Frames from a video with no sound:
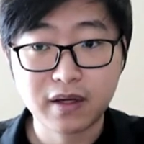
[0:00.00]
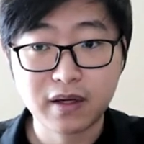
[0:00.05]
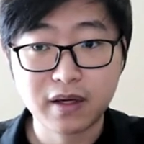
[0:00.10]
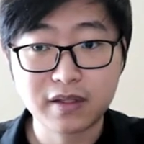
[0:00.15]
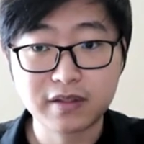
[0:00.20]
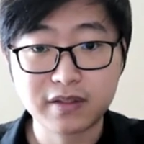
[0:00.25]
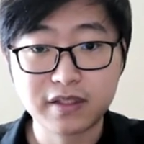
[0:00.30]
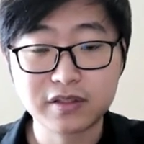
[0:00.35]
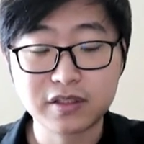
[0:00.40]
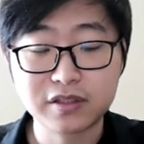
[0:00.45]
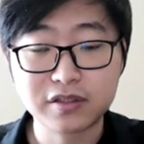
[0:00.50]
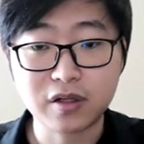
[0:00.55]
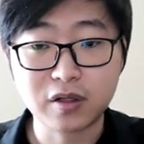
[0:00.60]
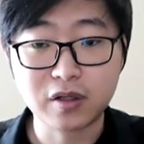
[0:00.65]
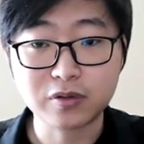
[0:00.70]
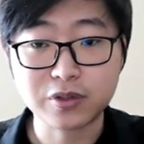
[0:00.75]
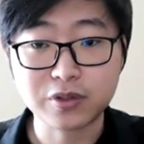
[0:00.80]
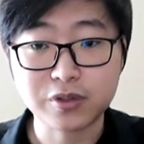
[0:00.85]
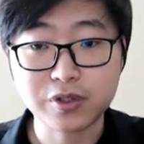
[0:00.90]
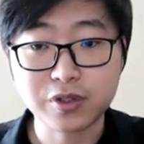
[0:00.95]
And this is
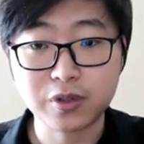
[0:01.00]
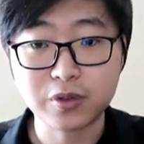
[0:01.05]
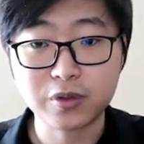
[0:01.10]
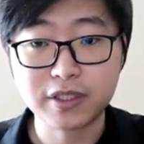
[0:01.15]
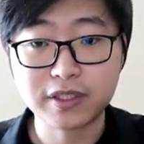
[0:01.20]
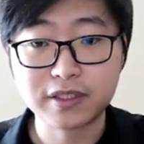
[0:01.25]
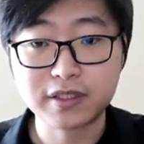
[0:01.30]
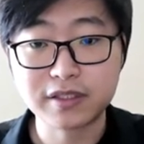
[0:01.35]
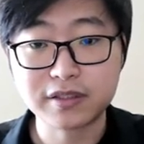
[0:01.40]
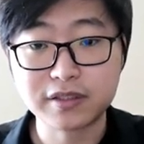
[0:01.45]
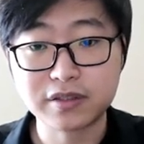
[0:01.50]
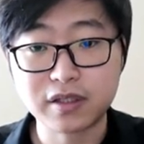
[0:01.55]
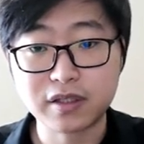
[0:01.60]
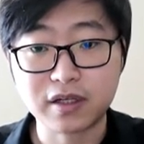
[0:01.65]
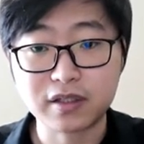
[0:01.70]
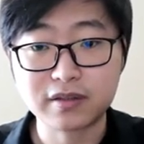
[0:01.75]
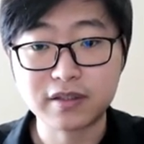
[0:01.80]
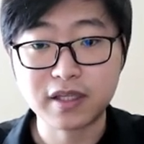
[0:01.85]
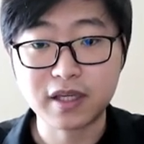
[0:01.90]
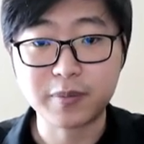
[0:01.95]
also shown in this
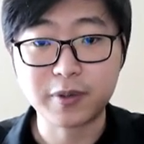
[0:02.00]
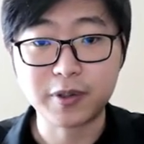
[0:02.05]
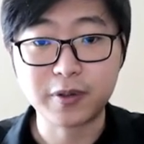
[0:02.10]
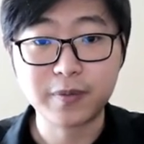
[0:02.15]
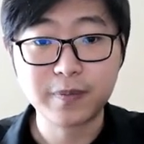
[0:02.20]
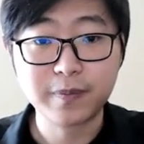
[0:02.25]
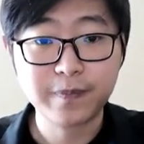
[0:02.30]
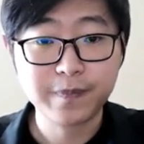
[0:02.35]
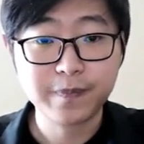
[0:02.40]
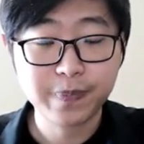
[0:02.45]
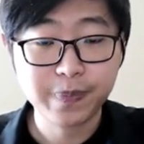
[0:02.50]
table.